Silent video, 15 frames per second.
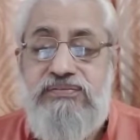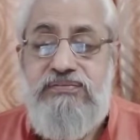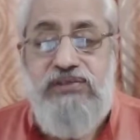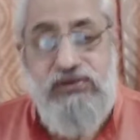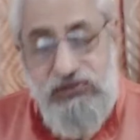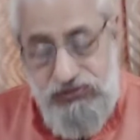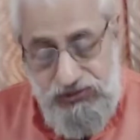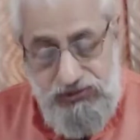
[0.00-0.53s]

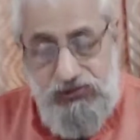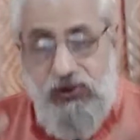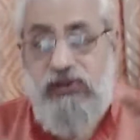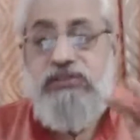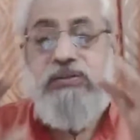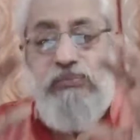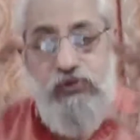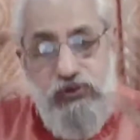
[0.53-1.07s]
Because you
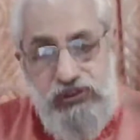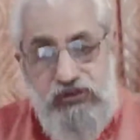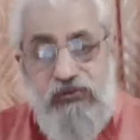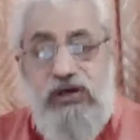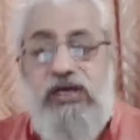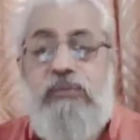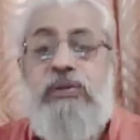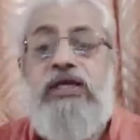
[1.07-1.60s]
taught about the
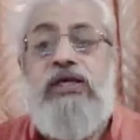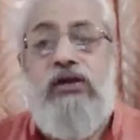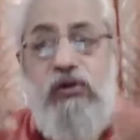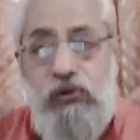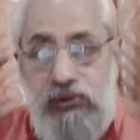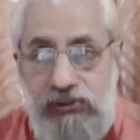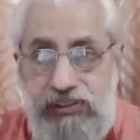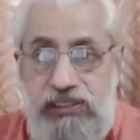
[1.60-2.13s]
world being
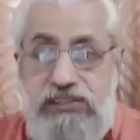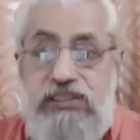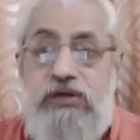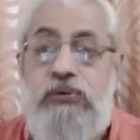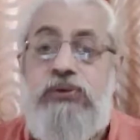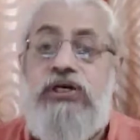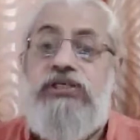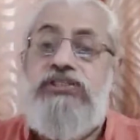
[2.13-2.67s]
round, then the
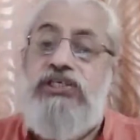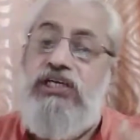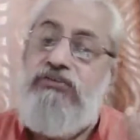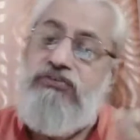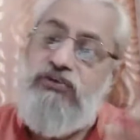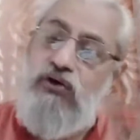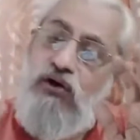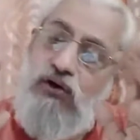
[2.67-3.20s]
rotational
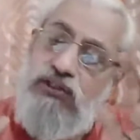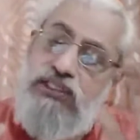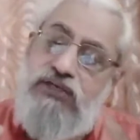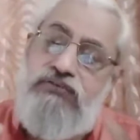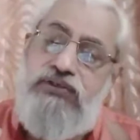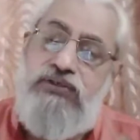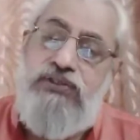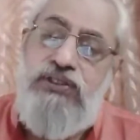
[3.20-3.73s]
effect, all
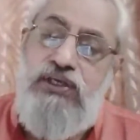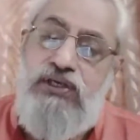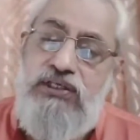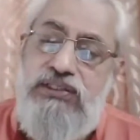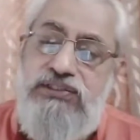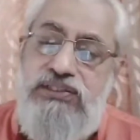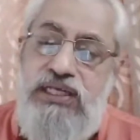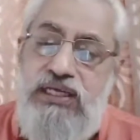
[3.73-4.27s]
that
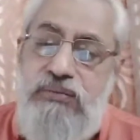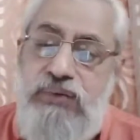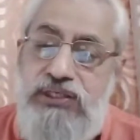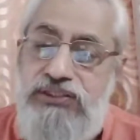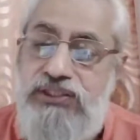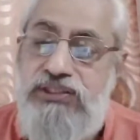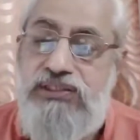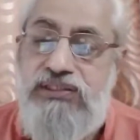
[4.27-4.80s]
is there
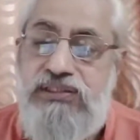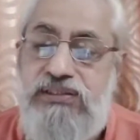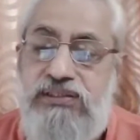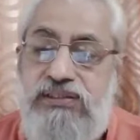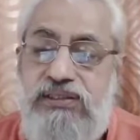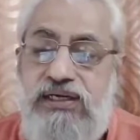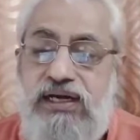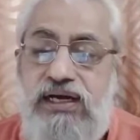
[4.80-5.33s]
mentioned in
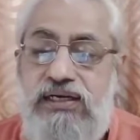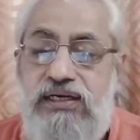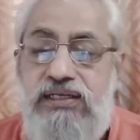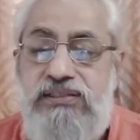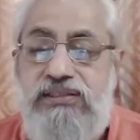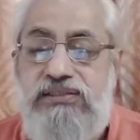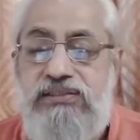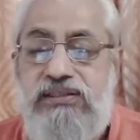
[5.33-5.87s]
our
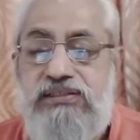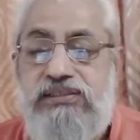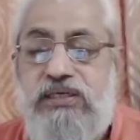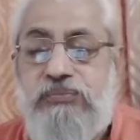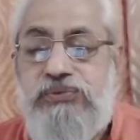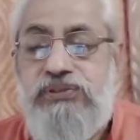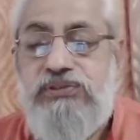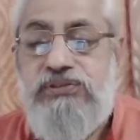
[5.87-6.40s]
religious things,
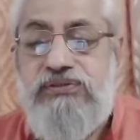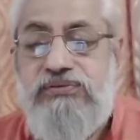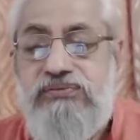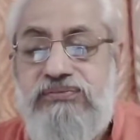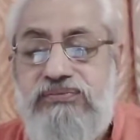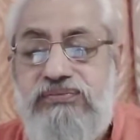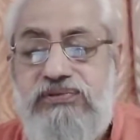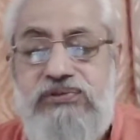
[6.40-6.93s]
scriptures.
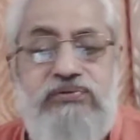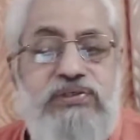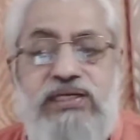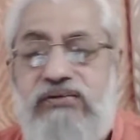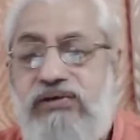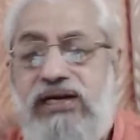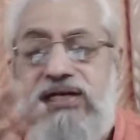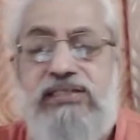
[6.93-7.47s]
So we
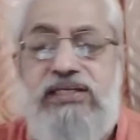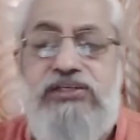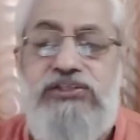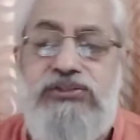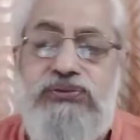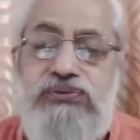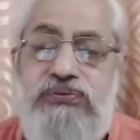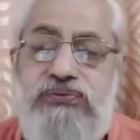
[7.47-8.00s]
never had that
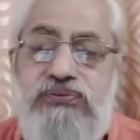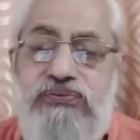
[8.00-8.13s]
issue.